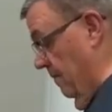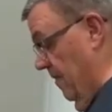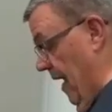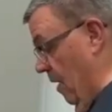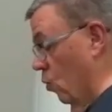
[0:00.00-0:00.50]

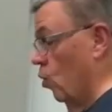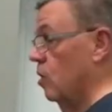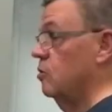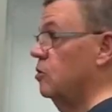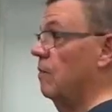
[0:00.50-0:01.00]
they
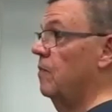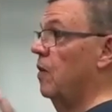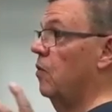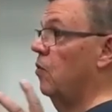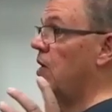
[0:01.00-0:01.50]
worship
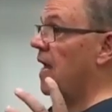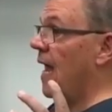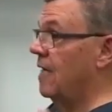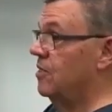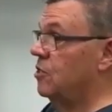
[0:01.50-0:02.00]
the
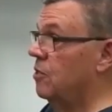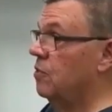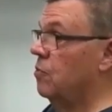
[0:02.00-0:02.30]
creation